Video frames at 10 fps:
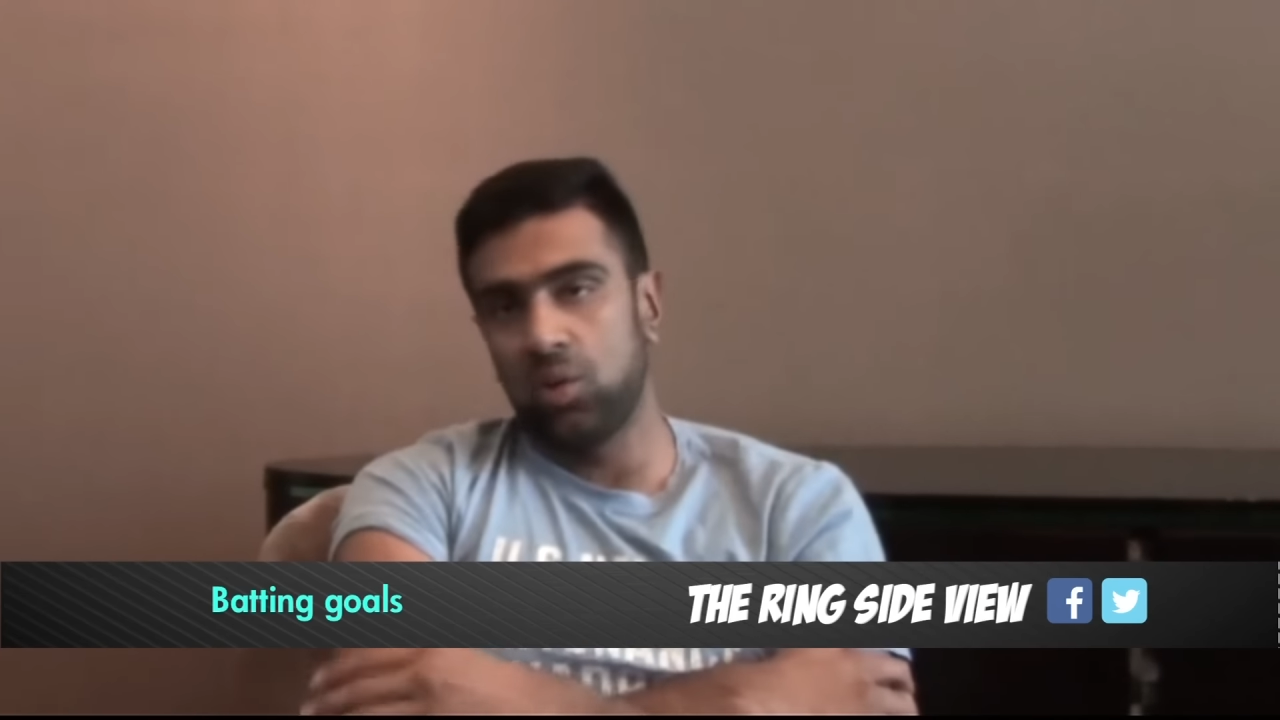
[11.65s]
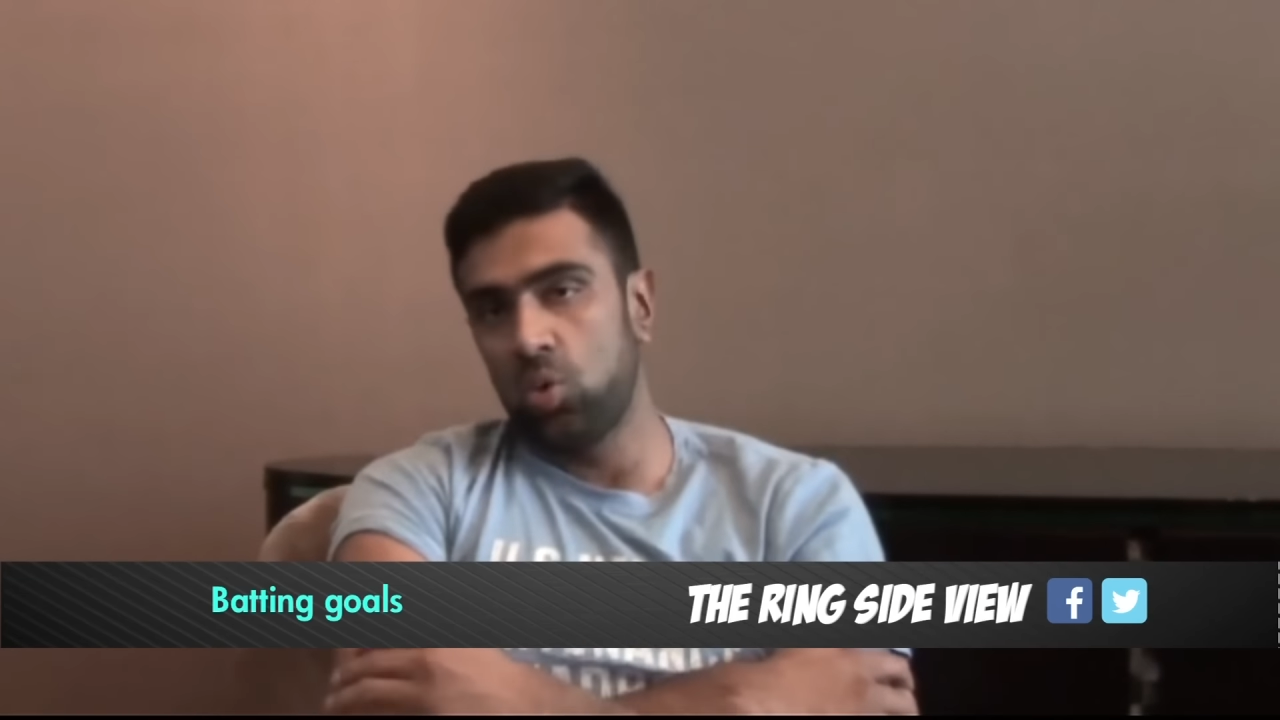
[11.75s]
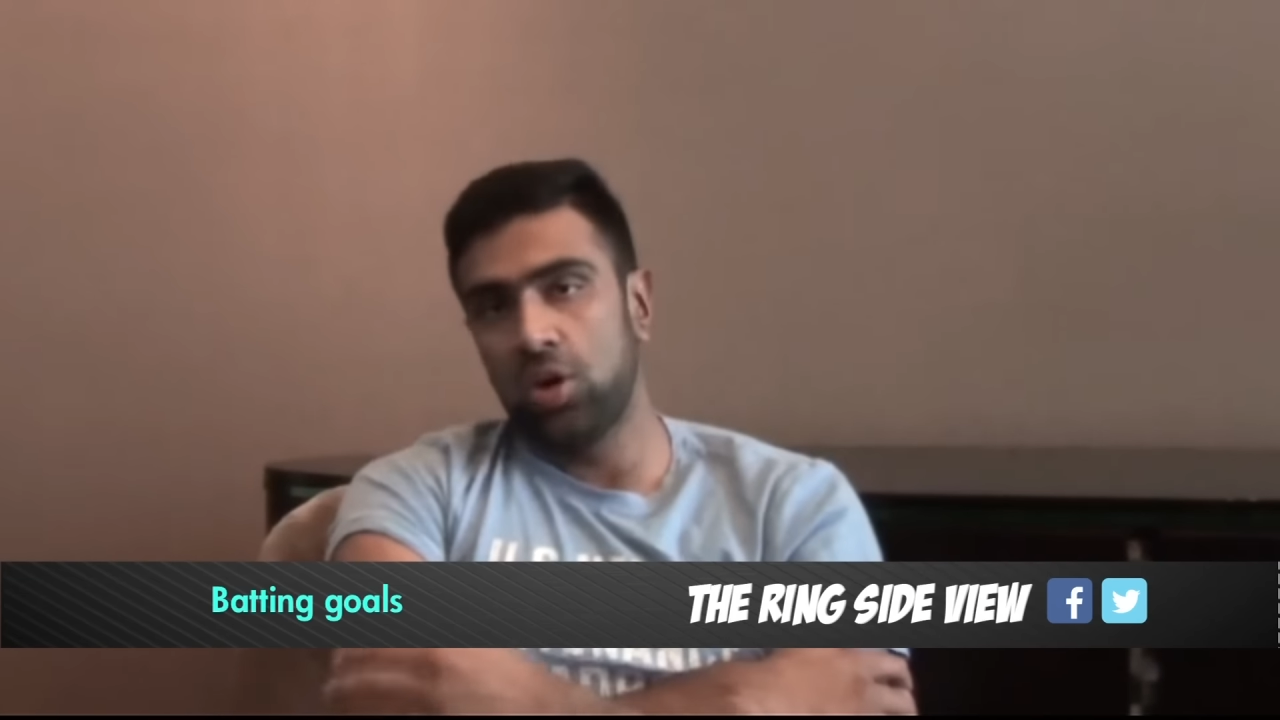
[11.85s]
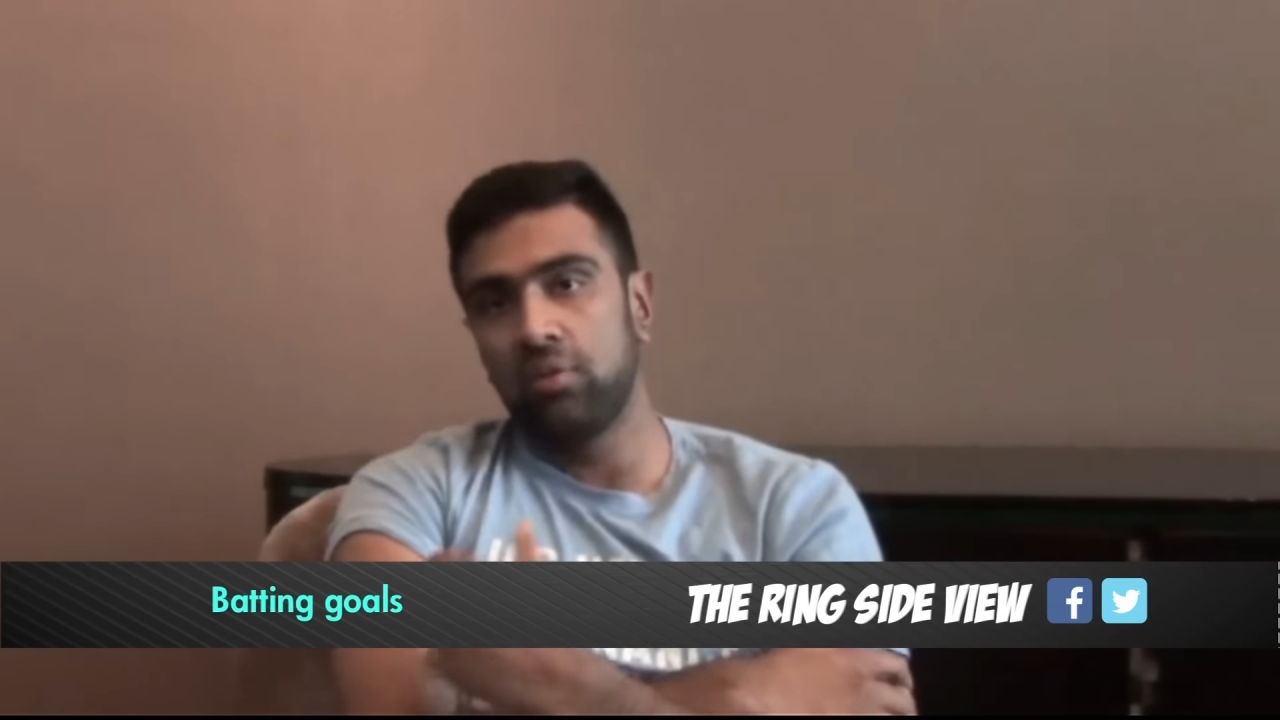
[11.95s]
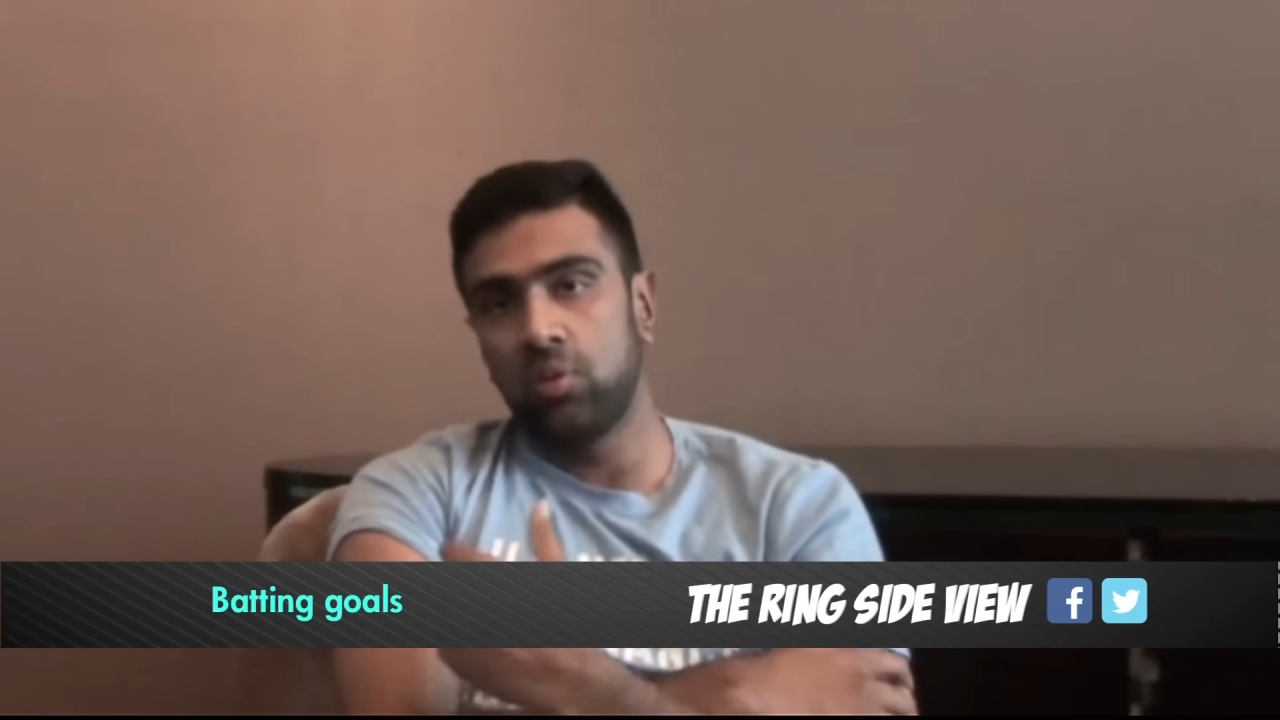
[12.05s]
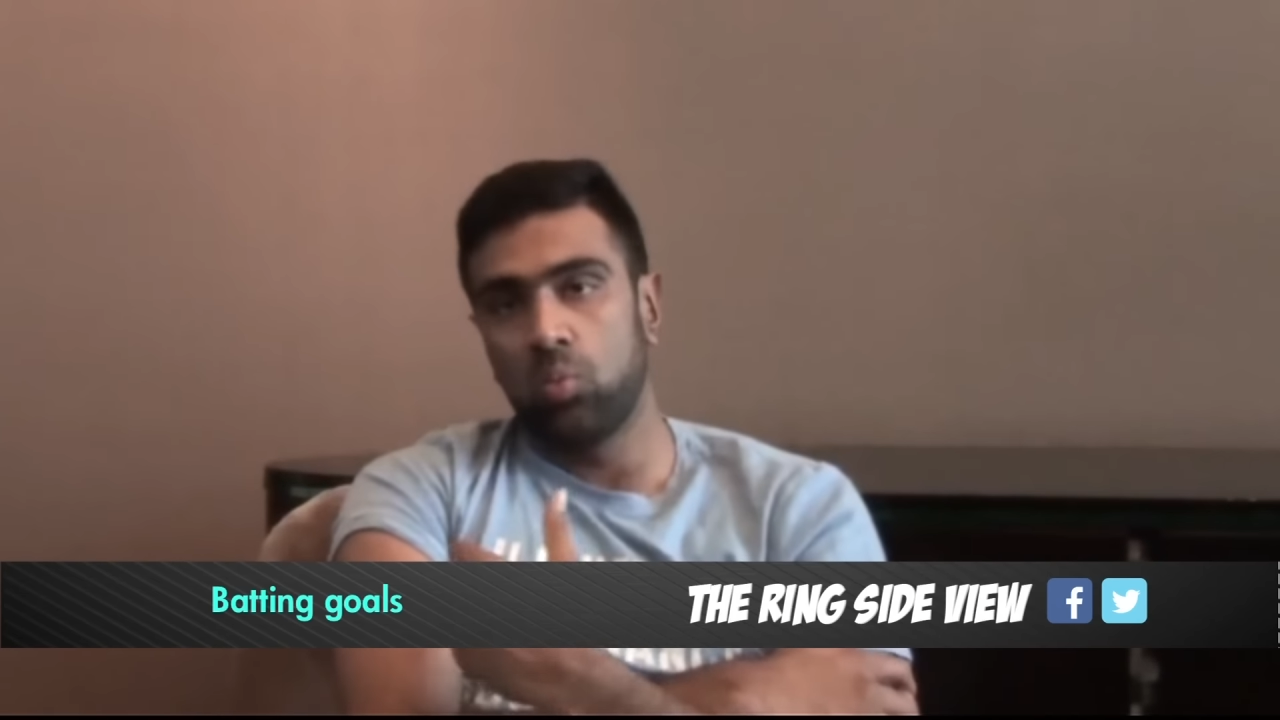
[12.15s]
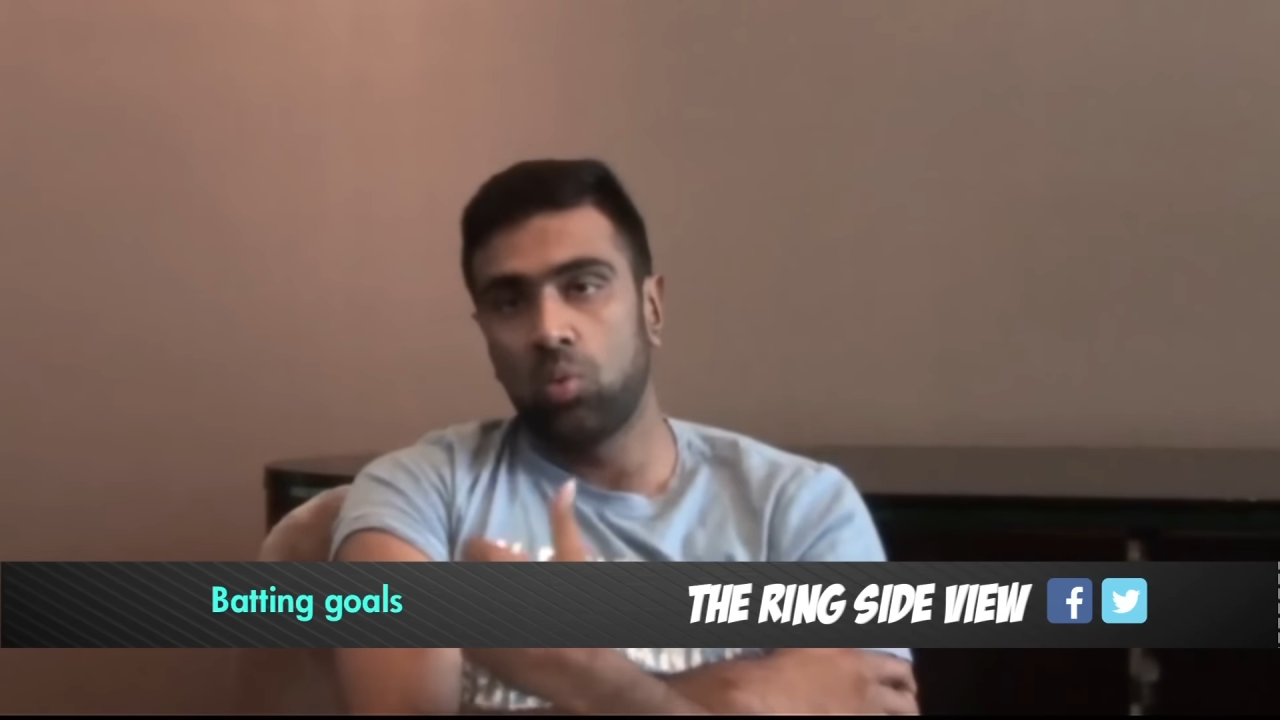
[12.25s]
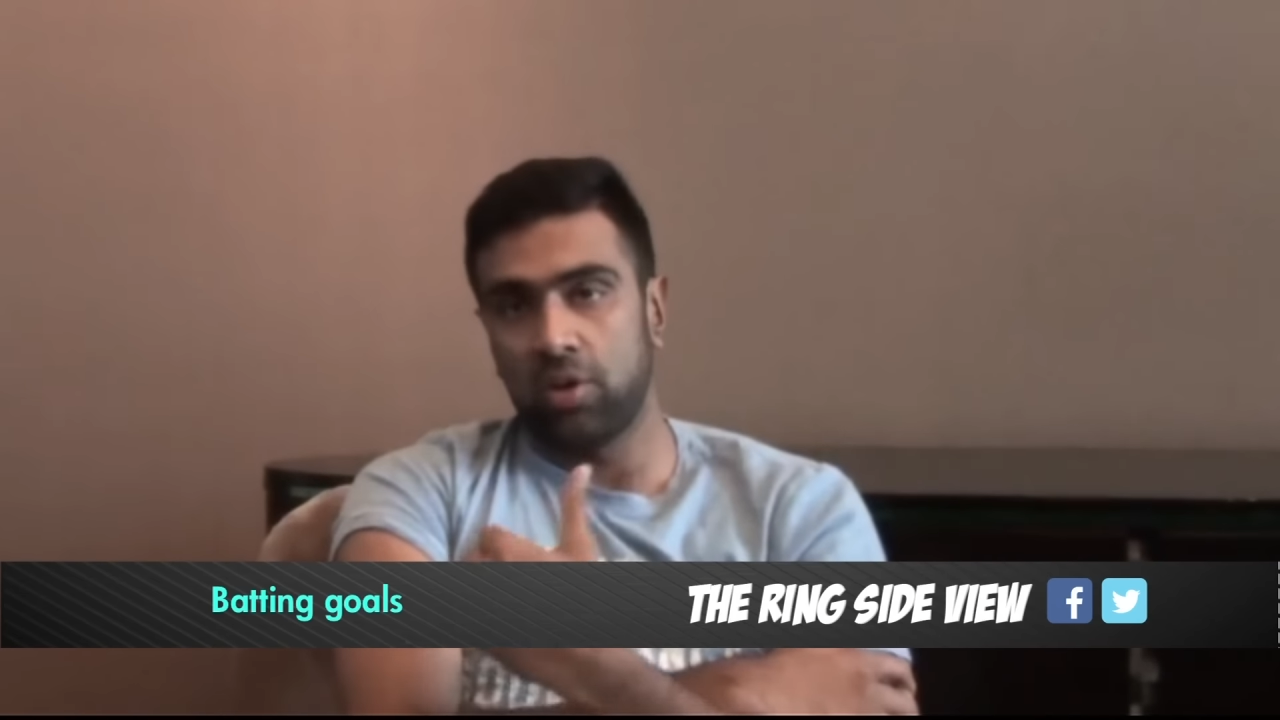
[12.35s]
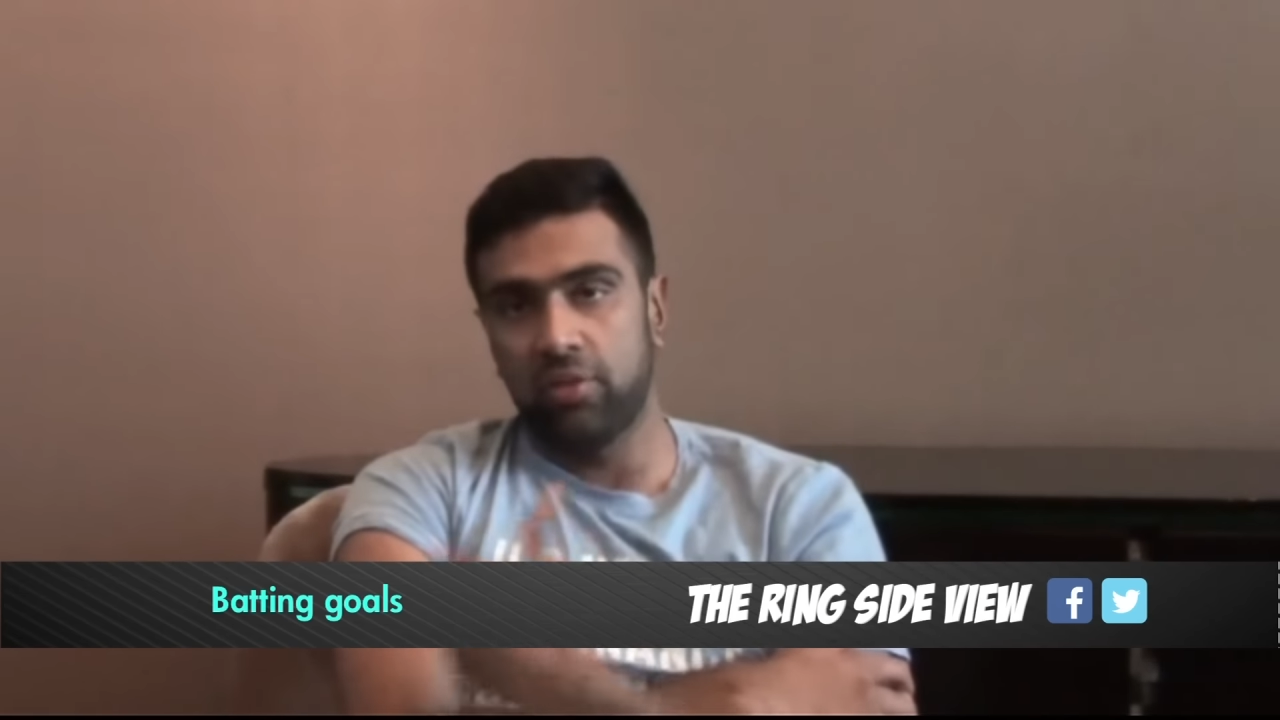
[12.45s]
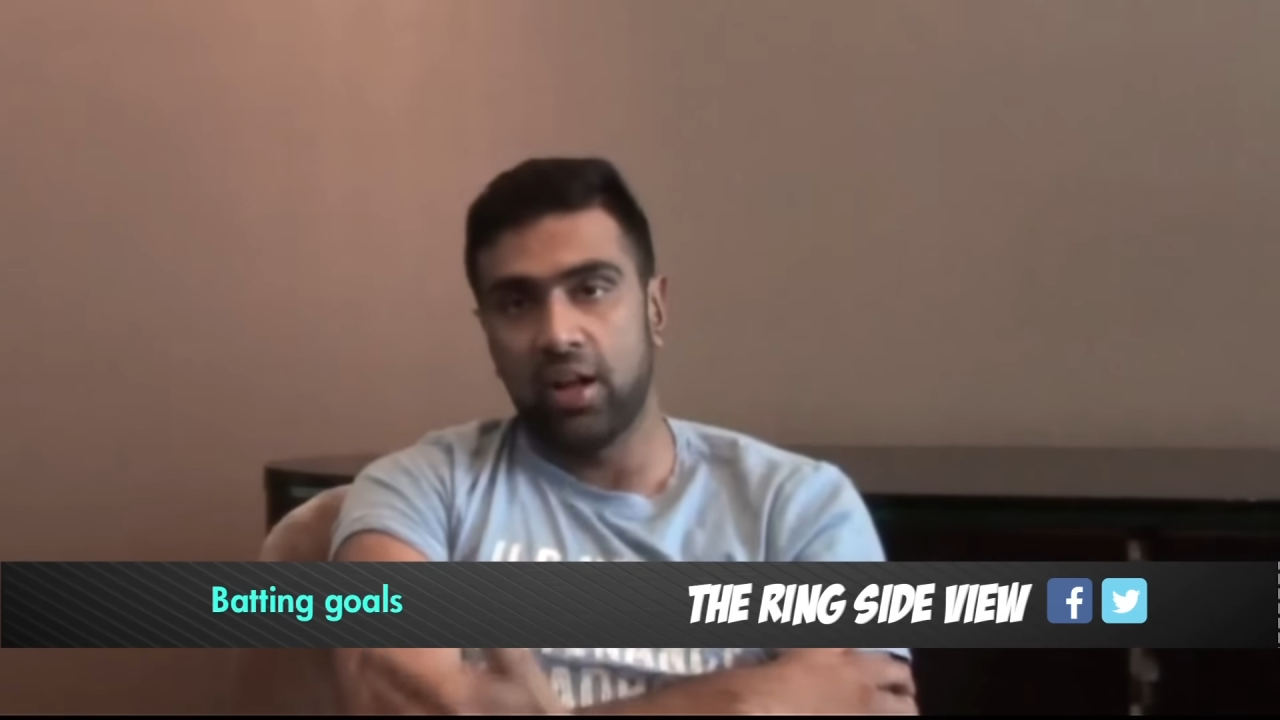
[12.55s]
at
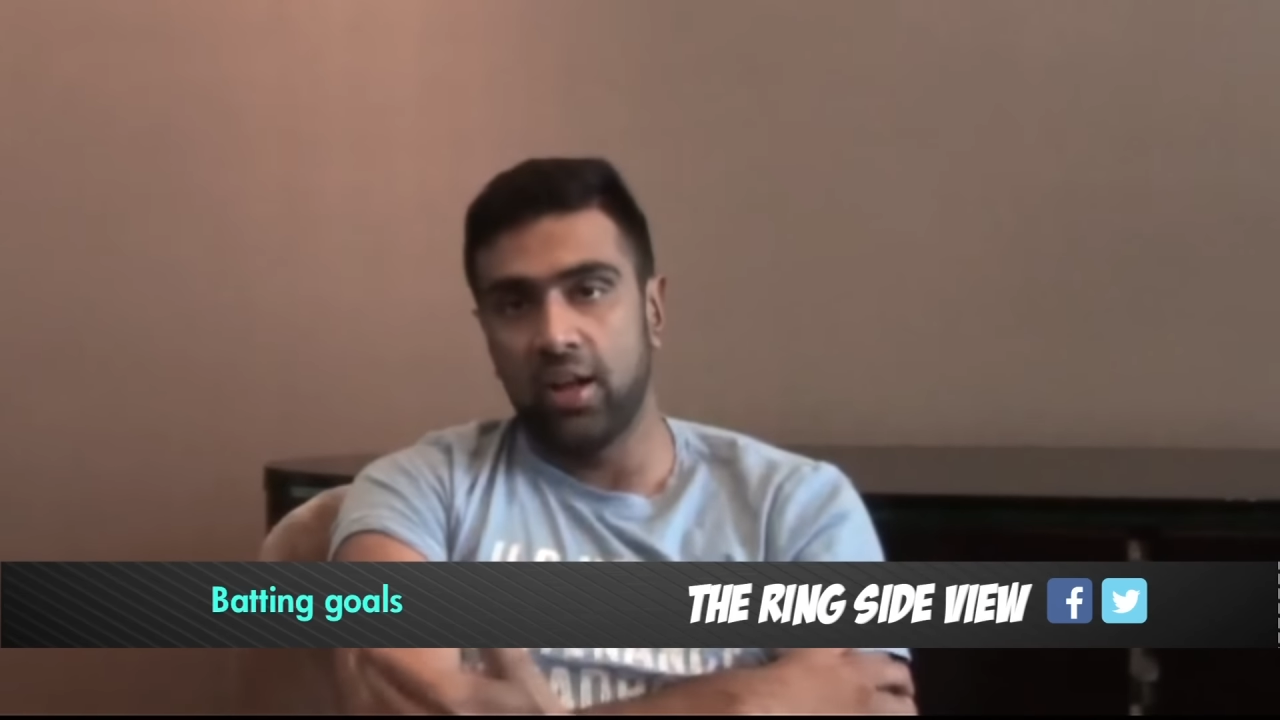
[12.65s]
whatever